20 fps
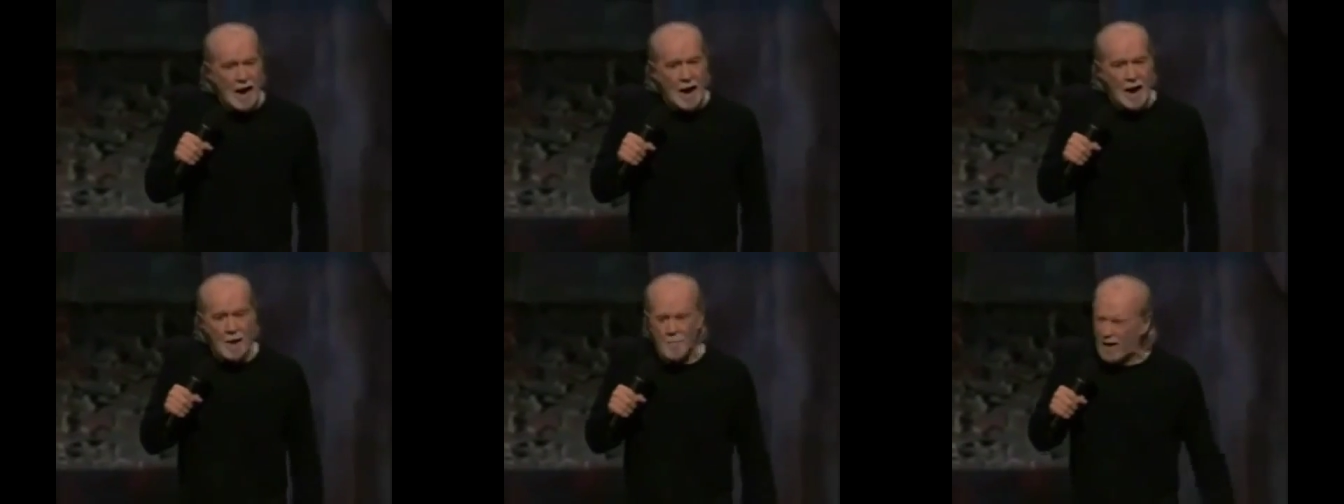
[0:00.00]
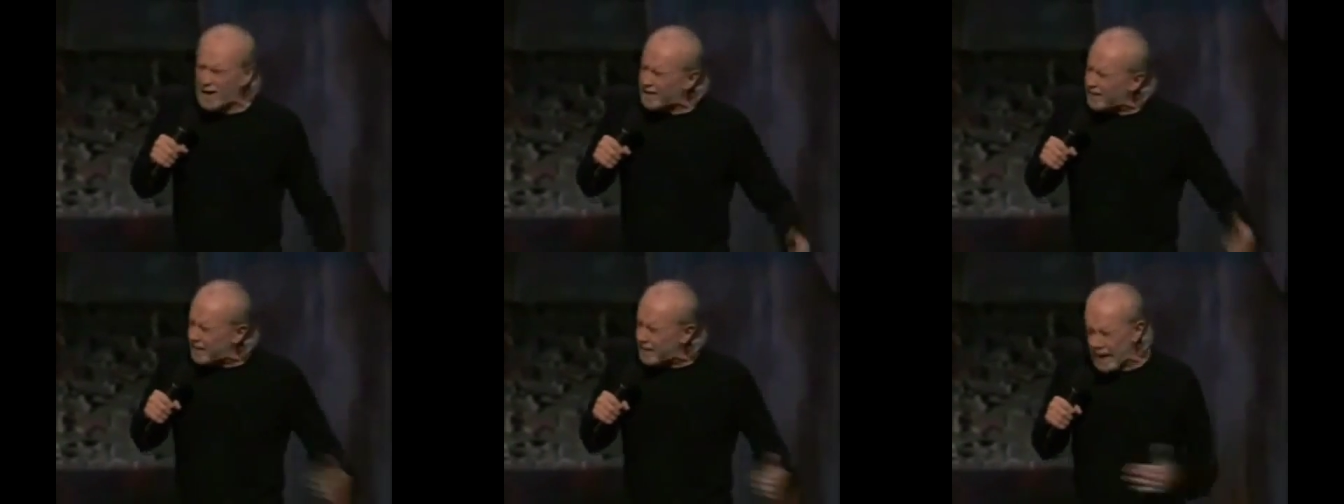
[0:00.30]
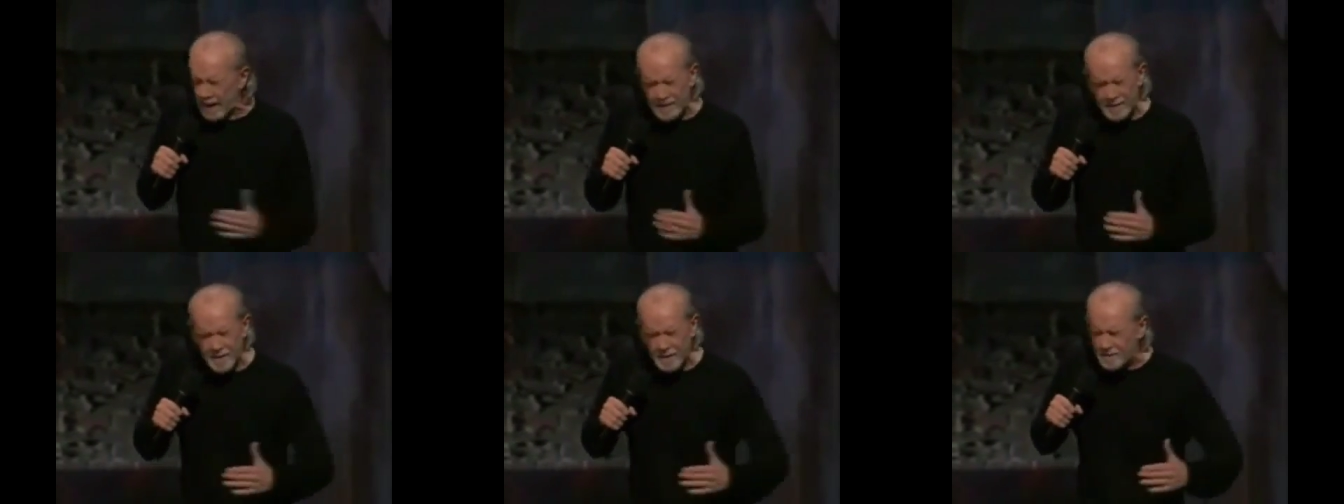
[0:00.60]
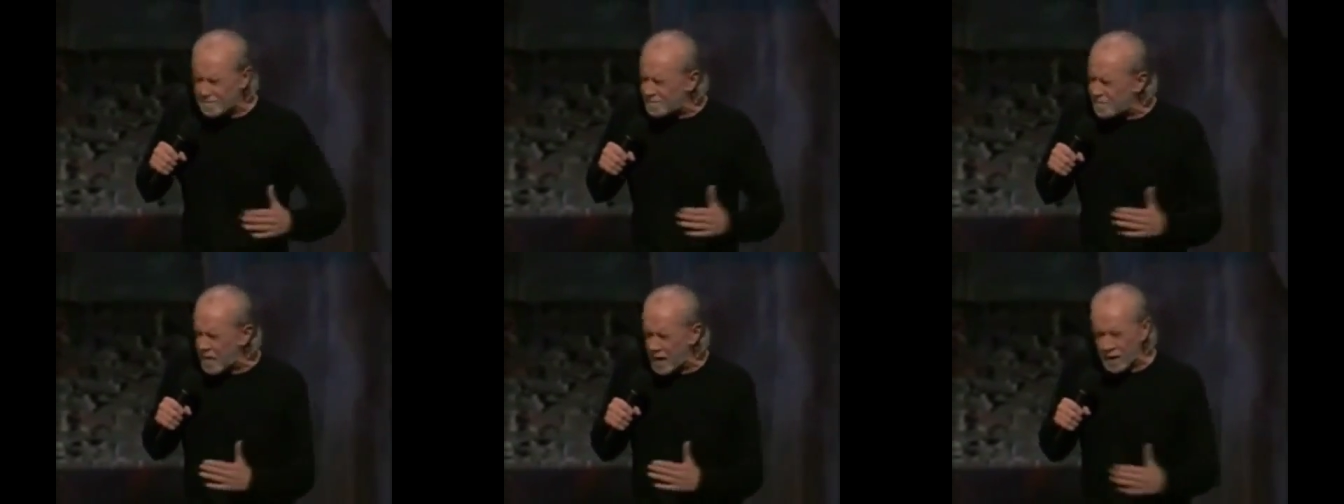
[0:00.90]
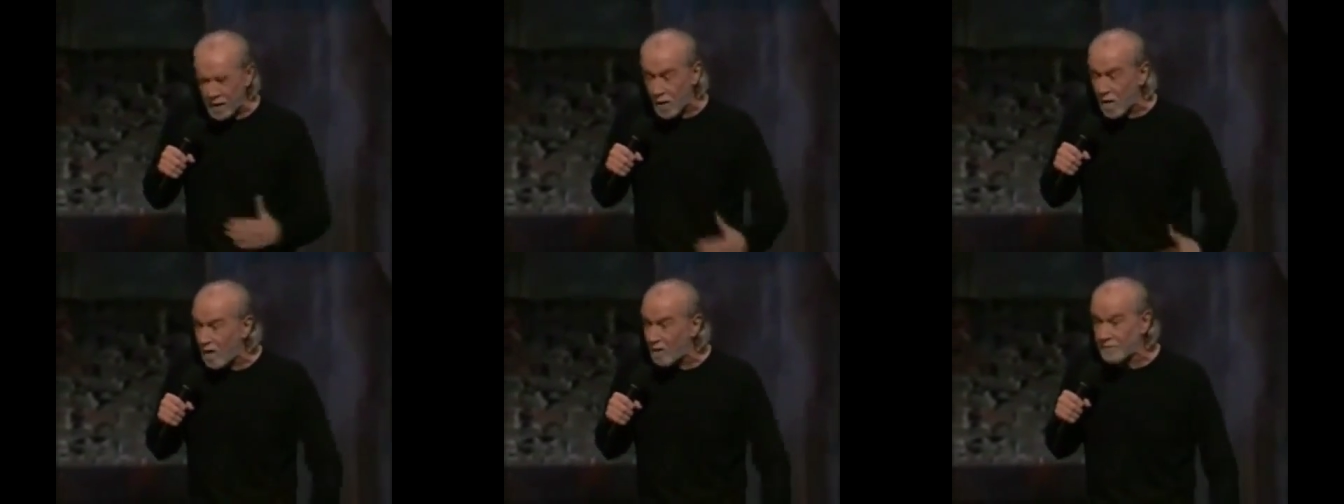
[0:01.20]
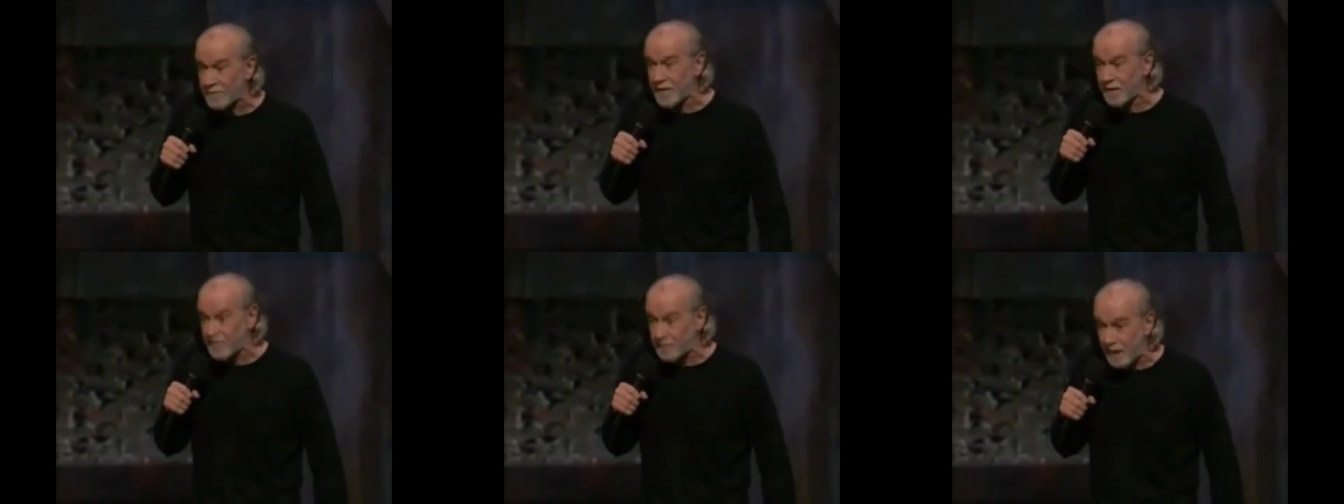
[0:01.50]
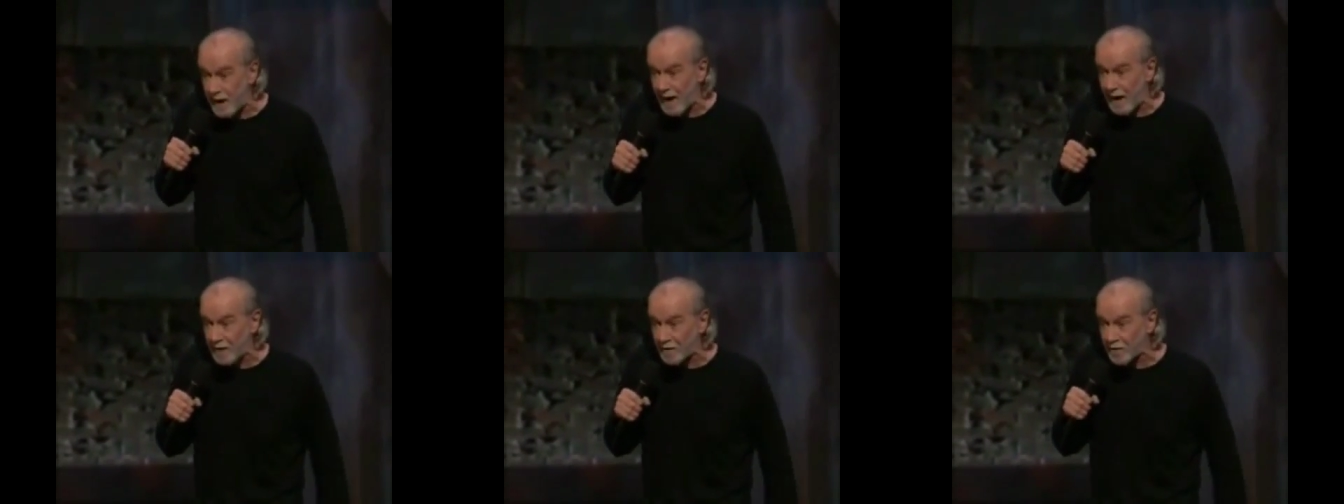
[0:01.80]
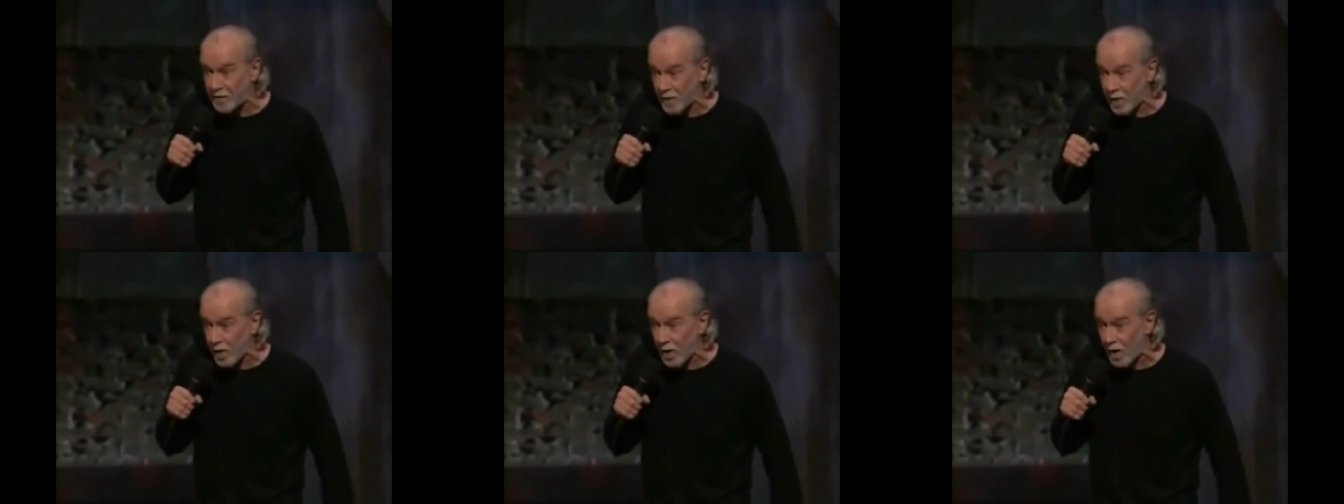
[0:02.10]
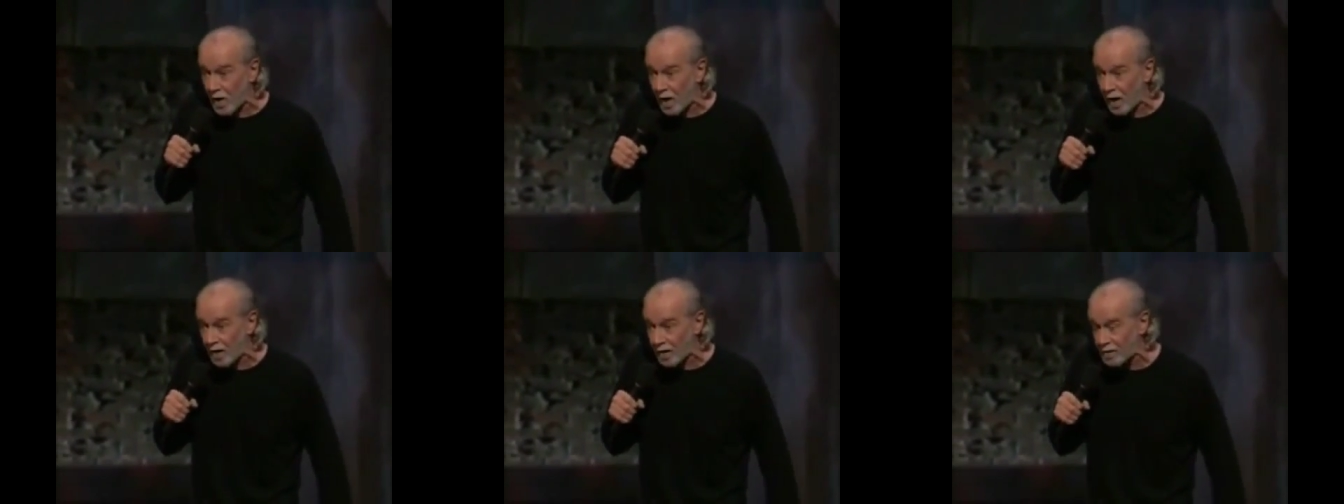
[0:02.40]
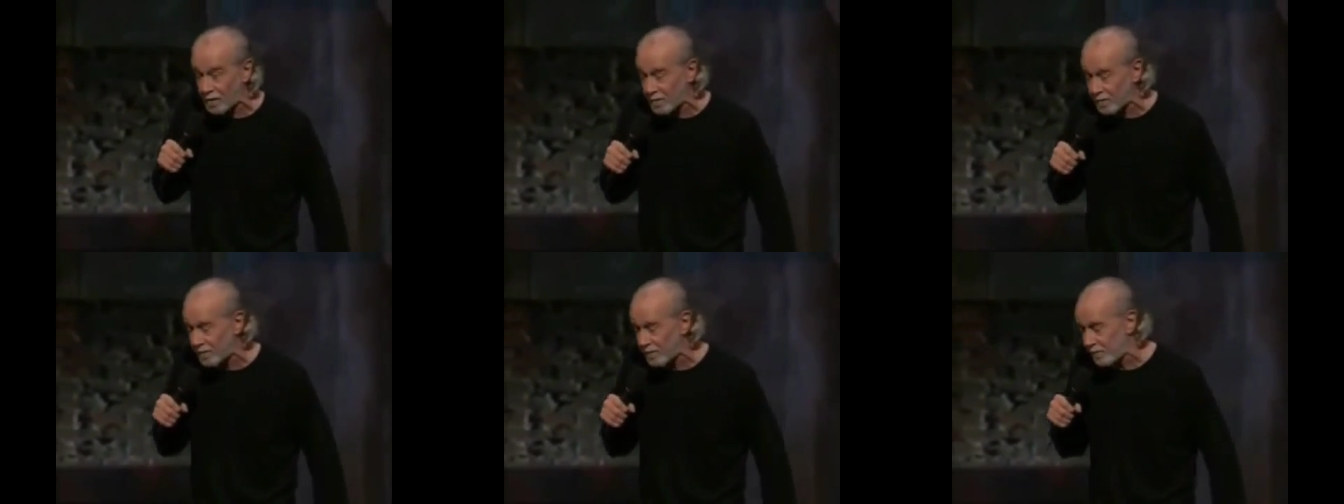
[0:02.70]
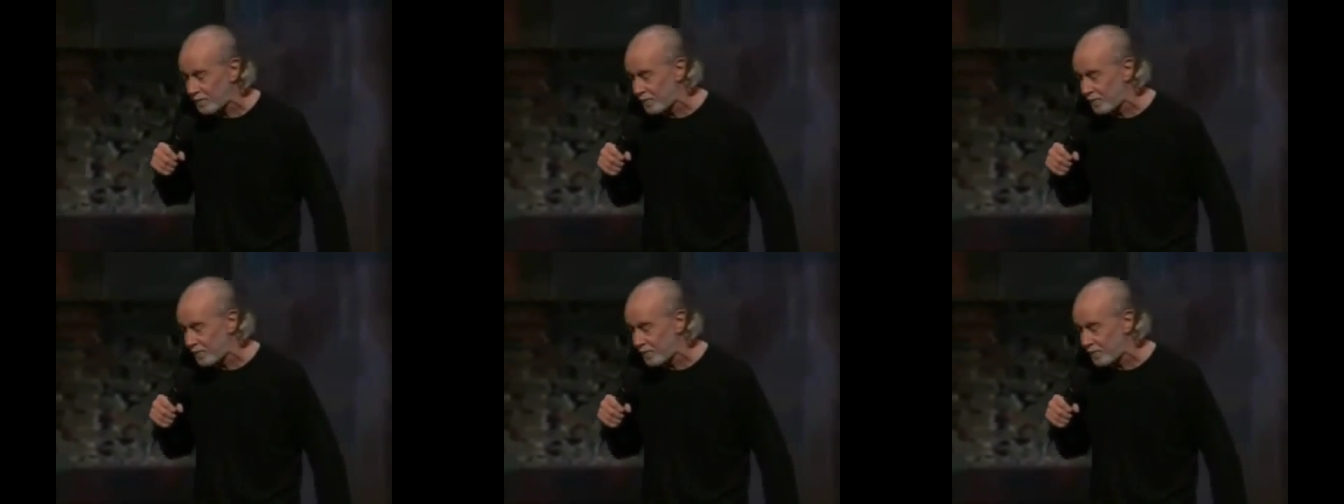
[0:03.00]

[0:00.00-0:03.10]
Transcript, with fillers: be lame, and get the fuck off the dance floor.